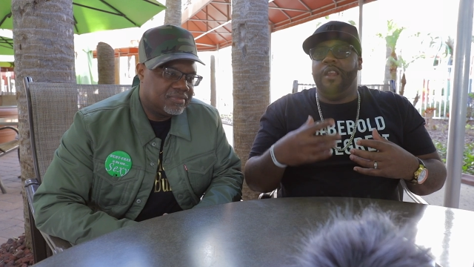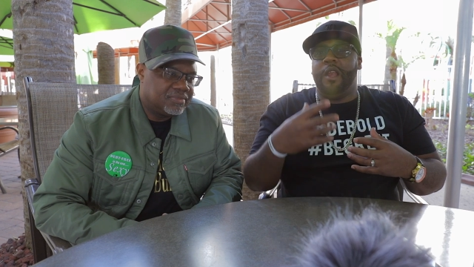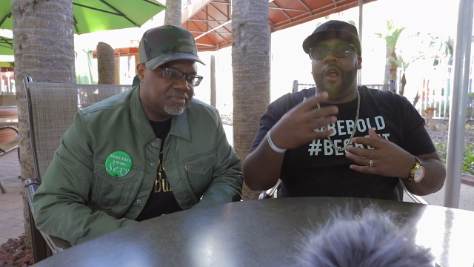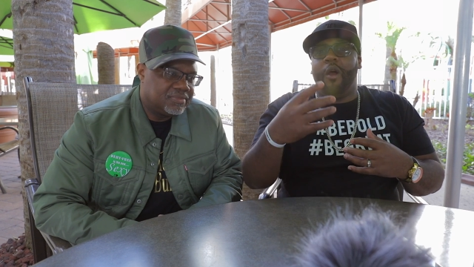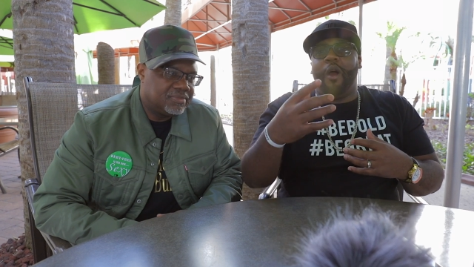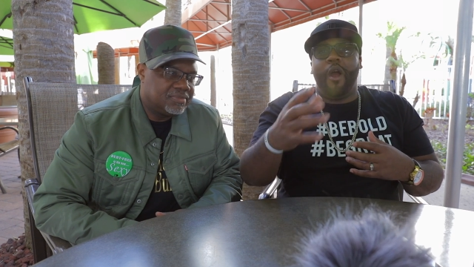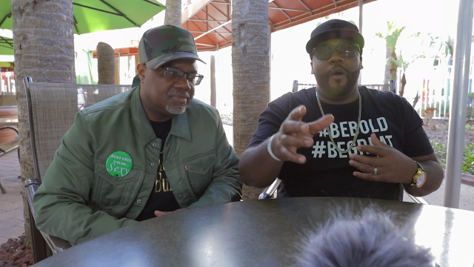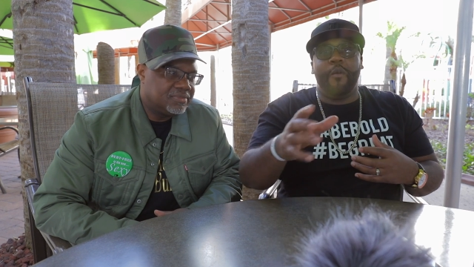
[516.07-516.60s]

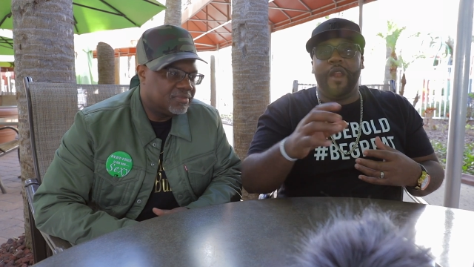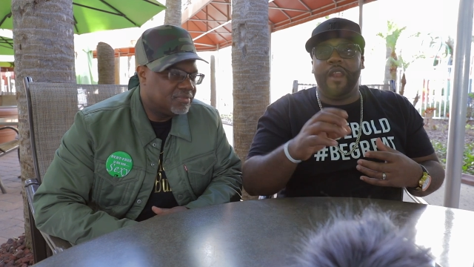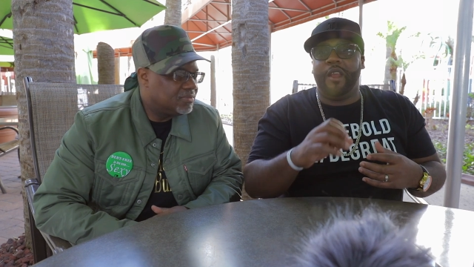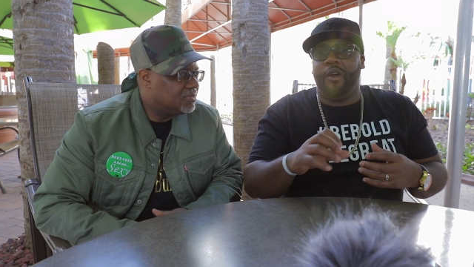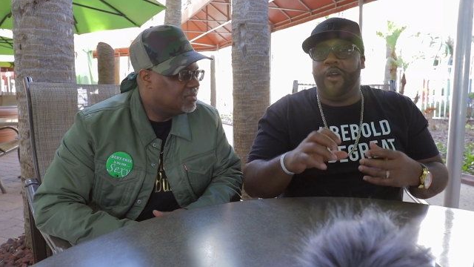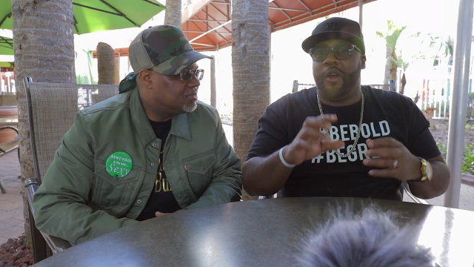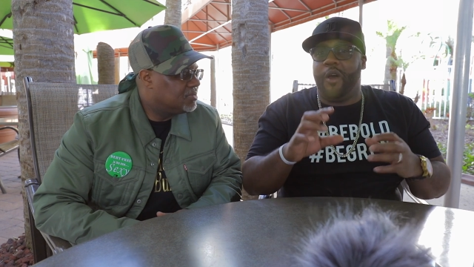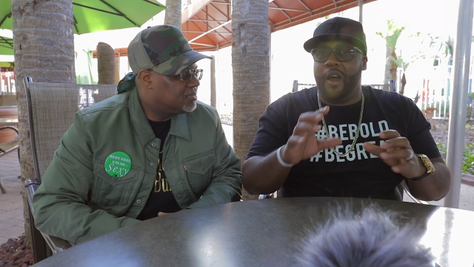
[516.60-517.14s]
Speaker 1: they're already
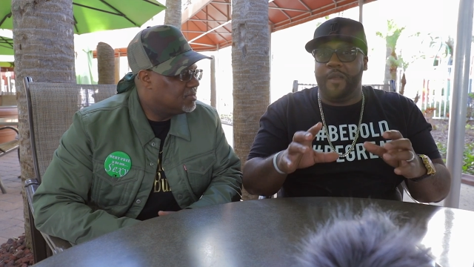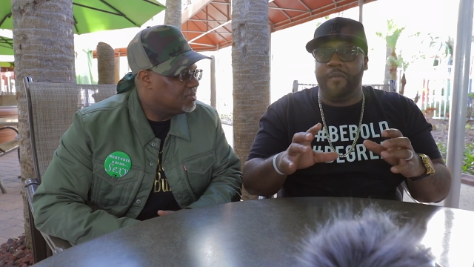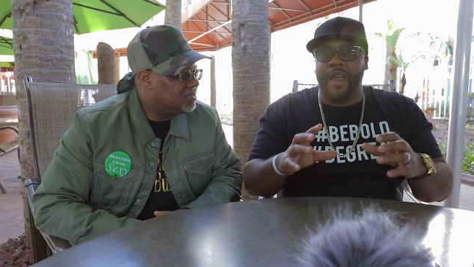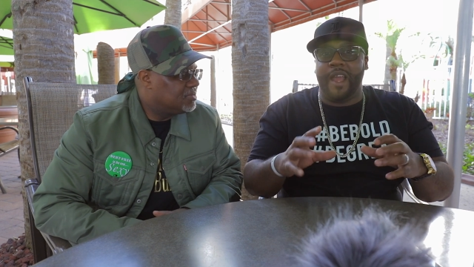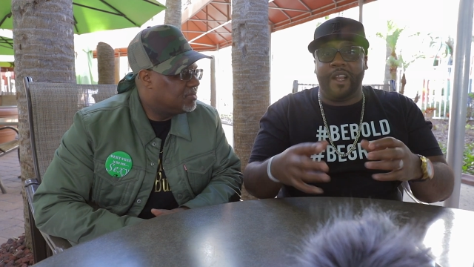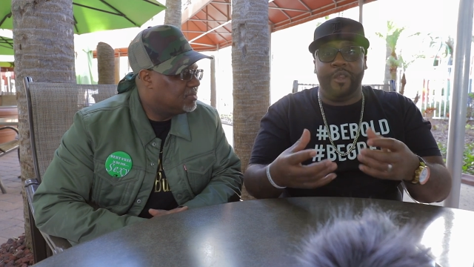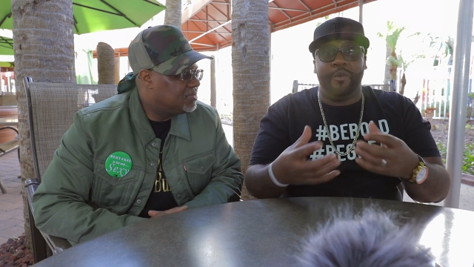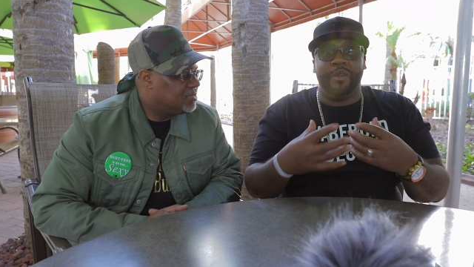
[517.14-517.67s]
going to
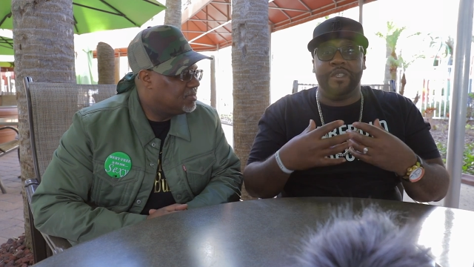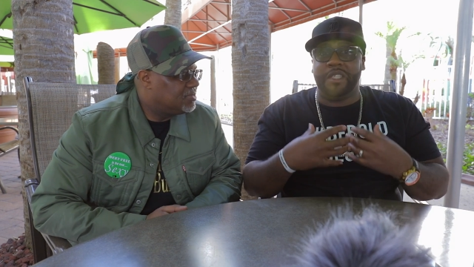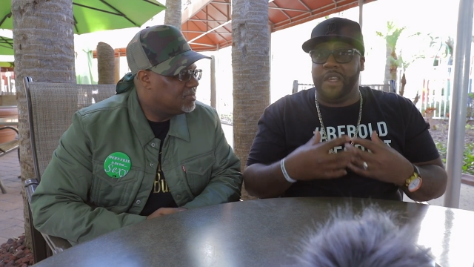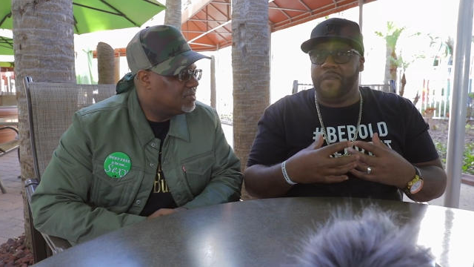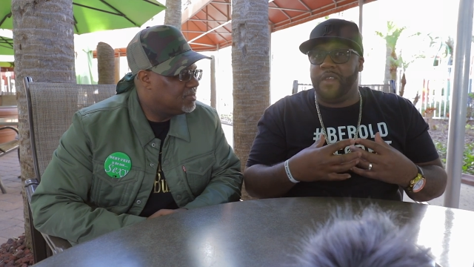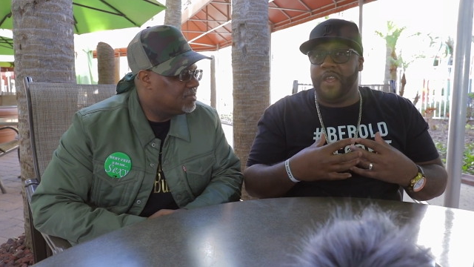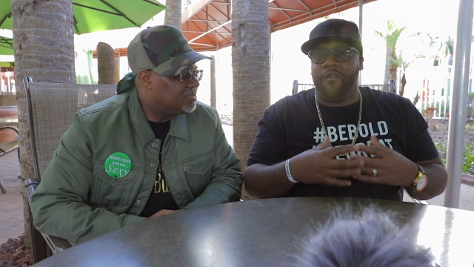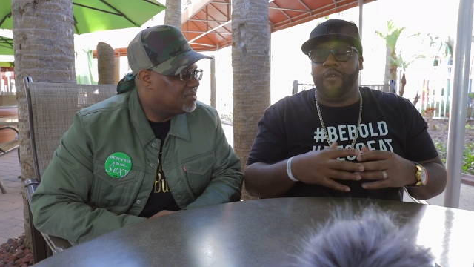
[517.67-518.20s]
automatically
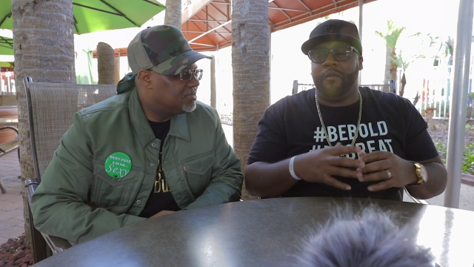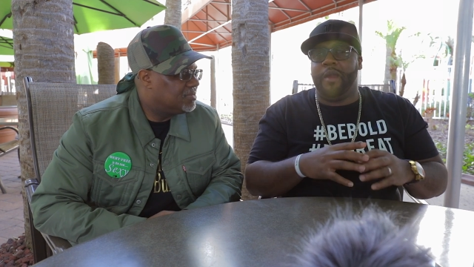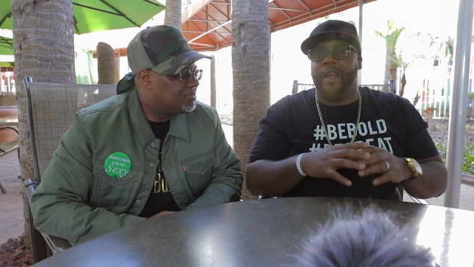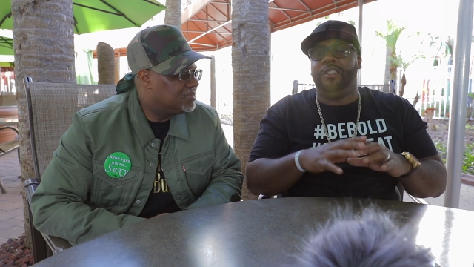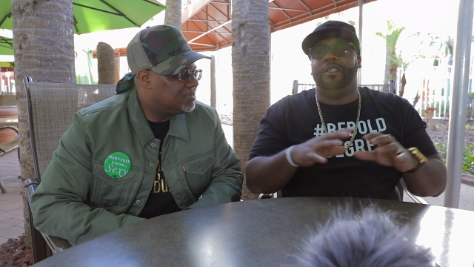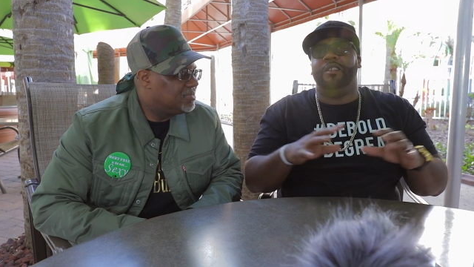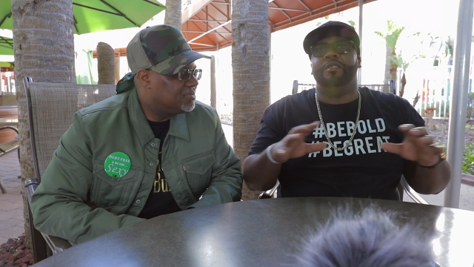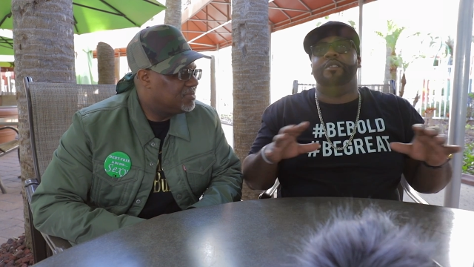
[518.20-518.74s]
receive the
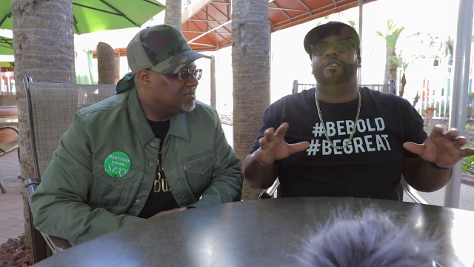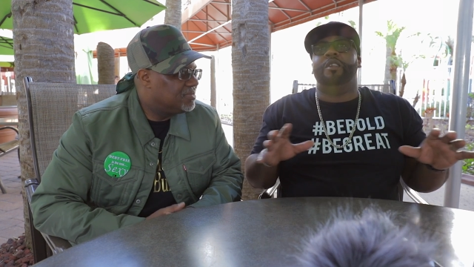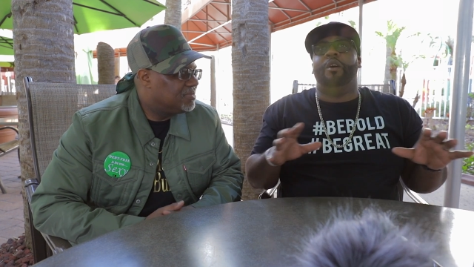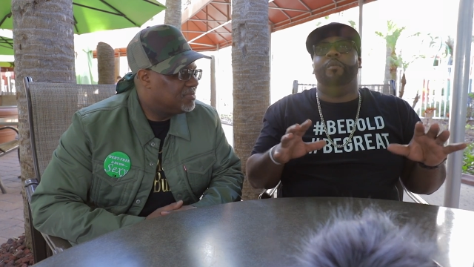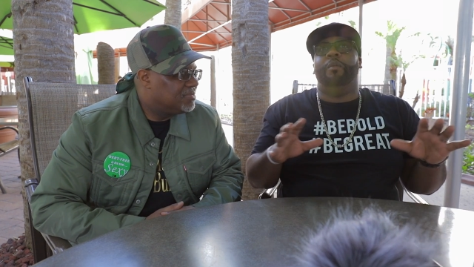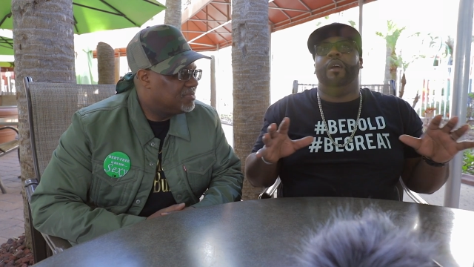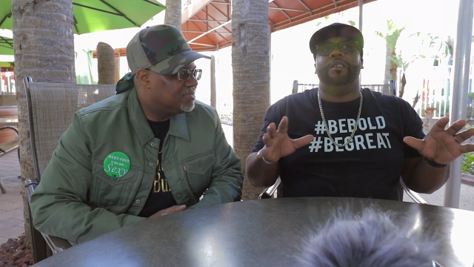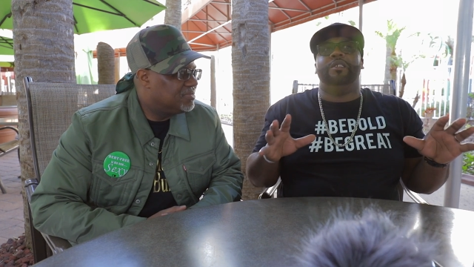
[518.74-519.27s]
information
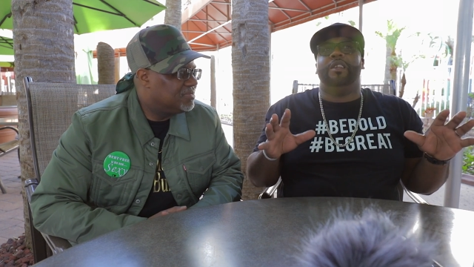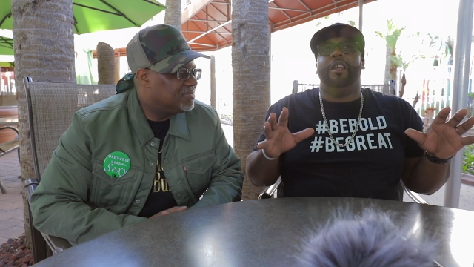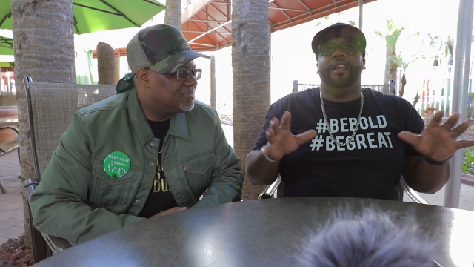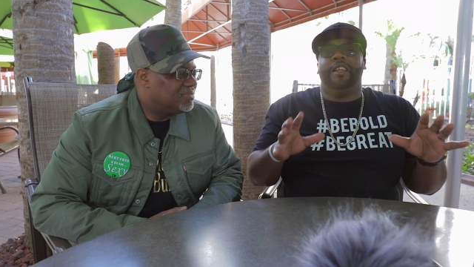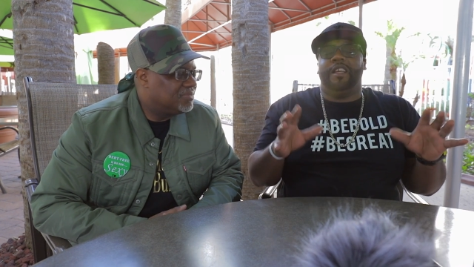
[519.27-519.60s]
so much